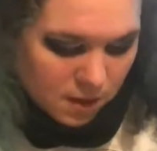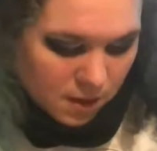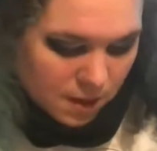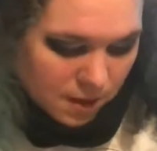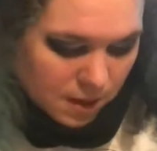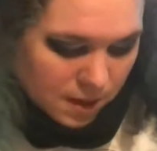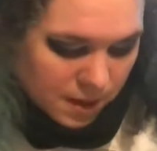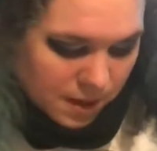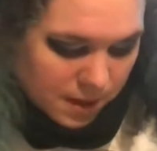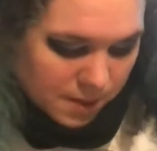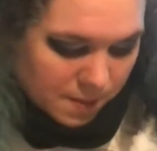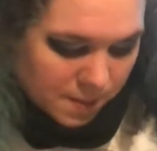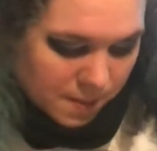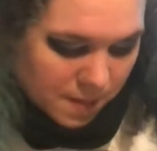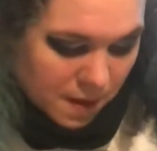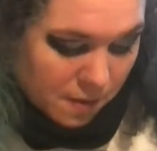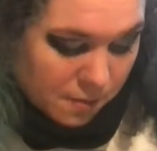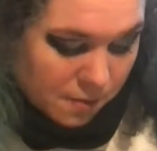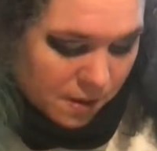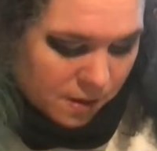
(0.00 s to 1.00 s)

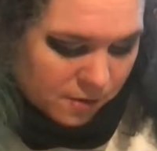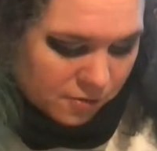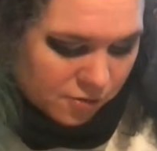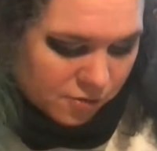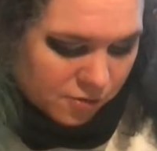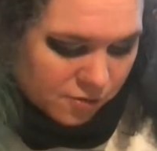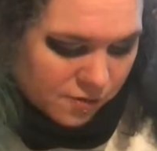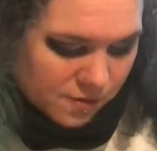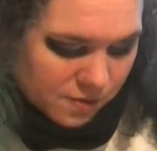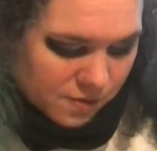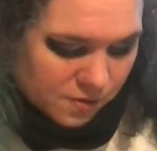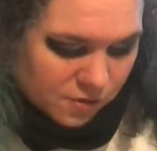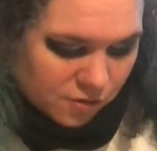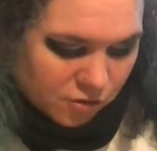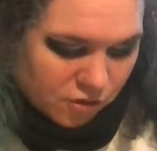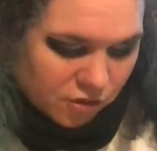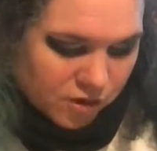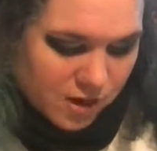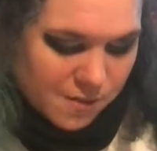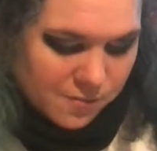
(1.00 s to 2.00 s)
Oh yeah, and just the
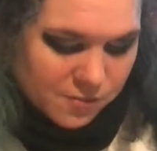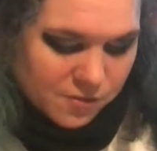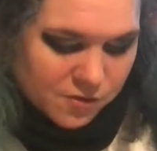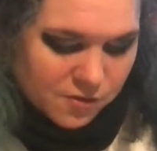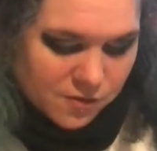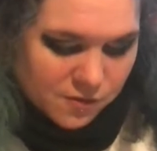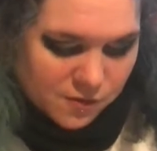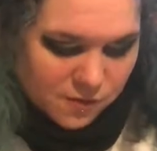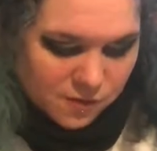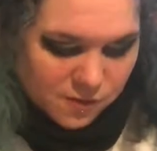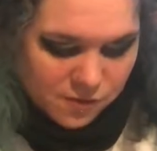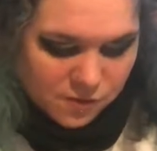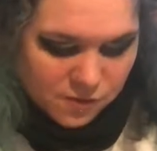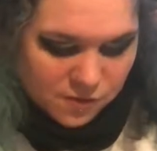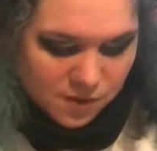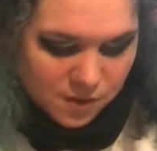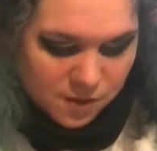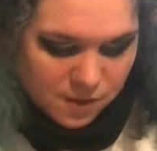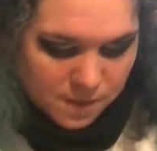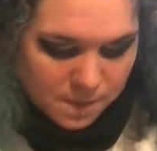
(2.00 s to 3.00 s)

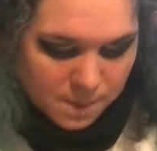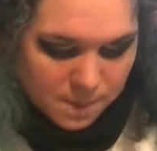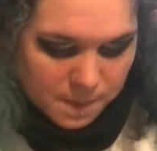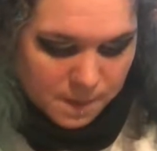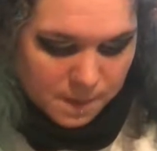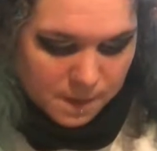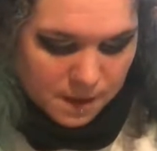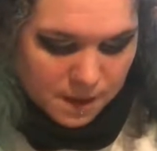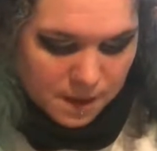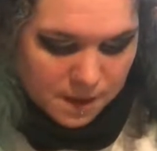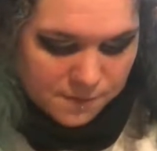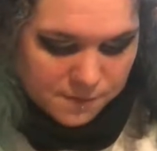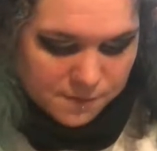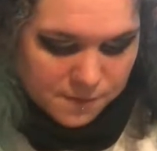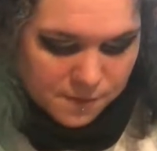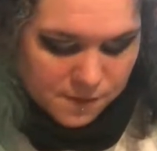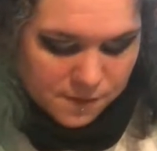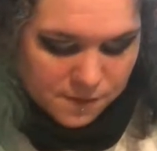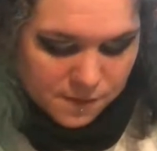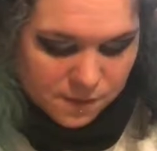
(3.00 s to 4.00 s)
chapters,
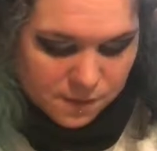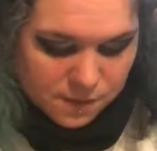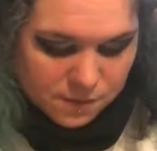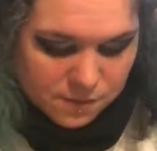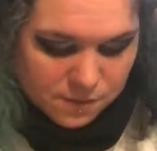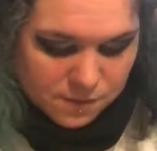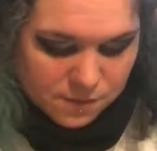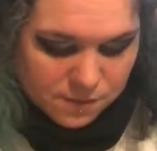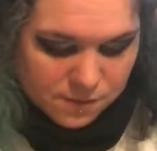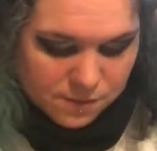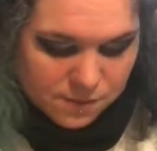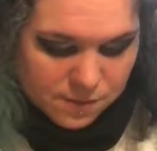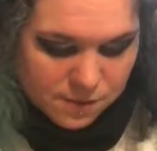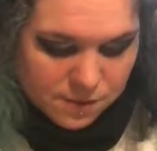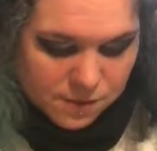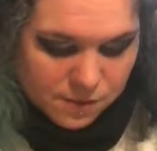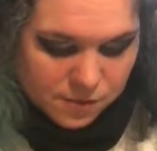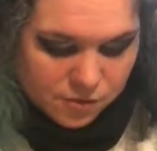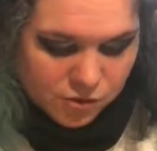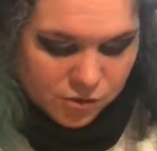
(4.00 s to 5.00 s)
every single
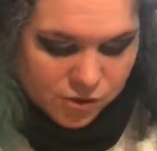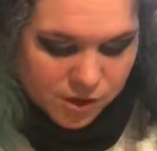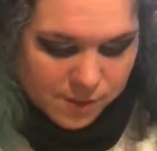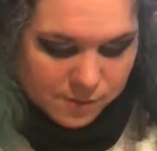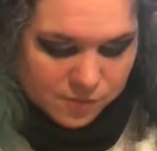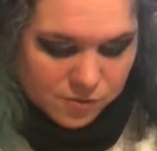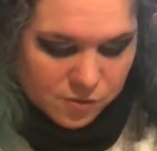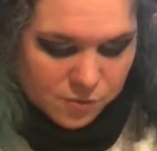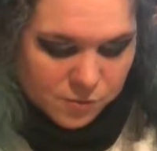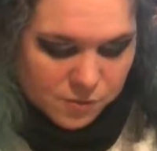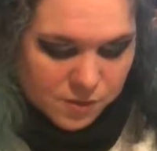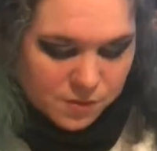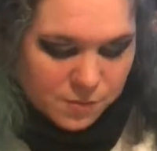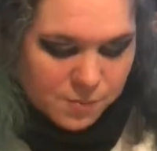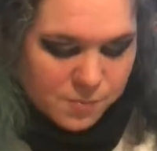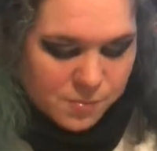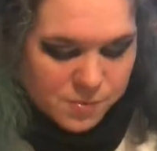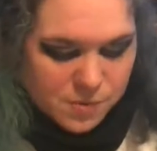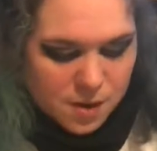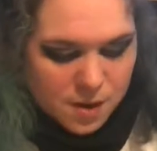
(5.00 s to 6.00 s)
chapter
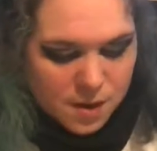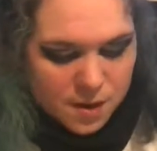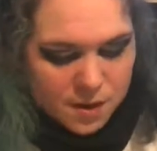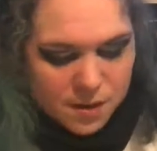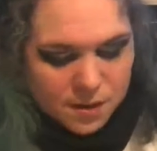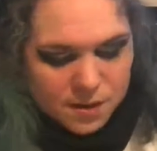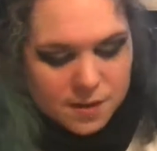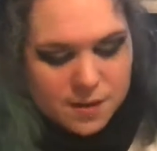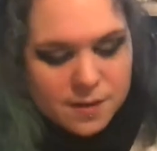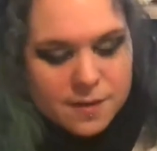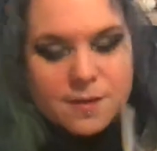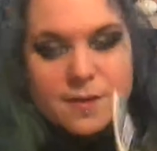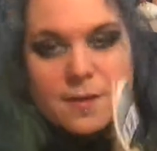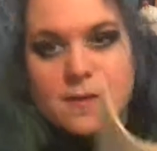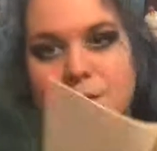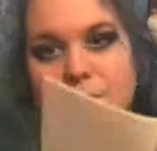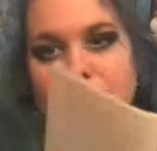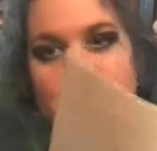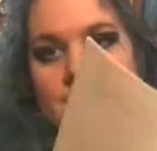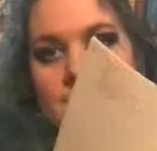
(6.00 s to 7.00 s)
with Briar
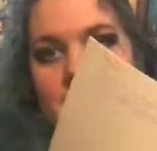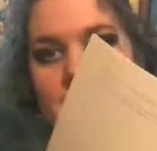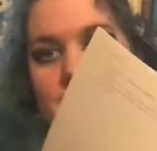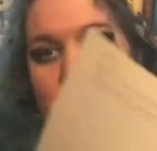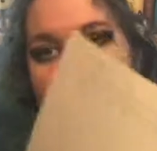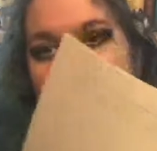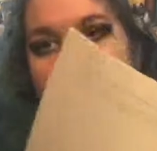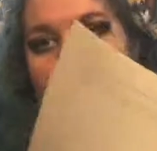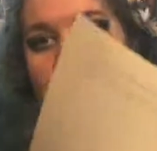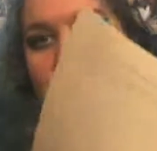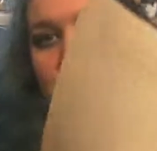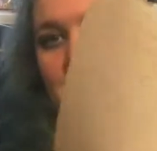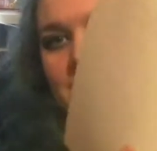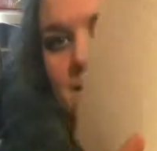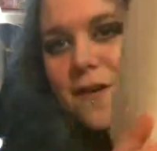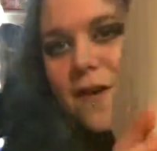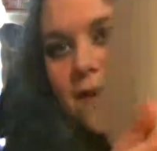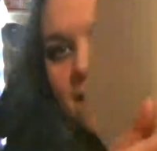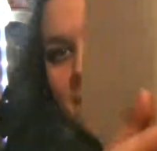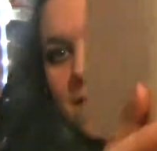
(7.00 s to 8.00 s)

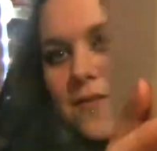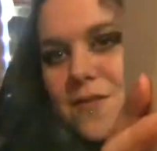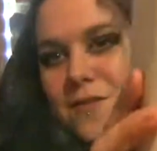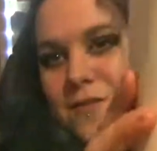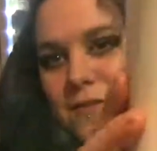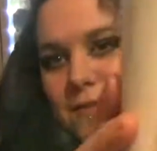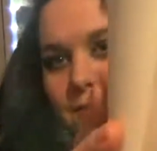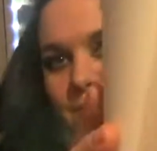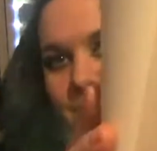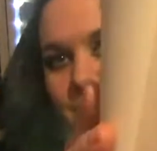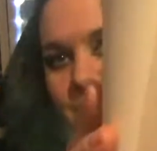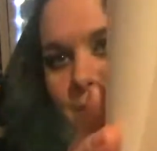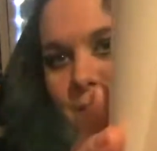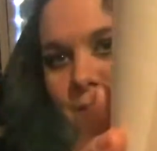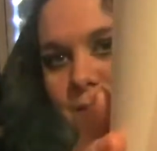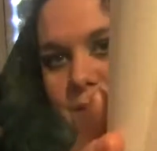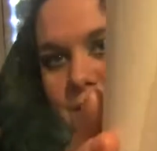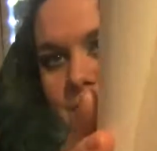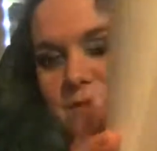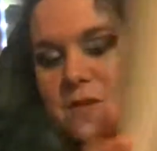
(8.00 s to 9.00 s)
starts,
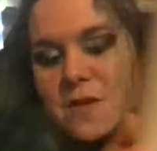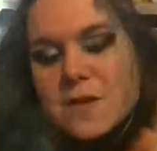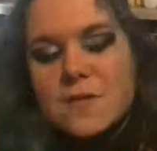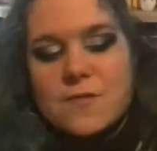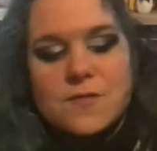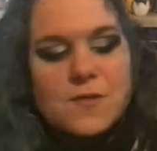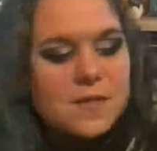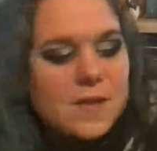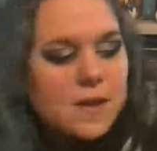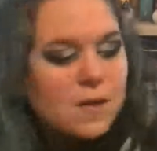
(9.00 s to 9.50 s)
because, like, they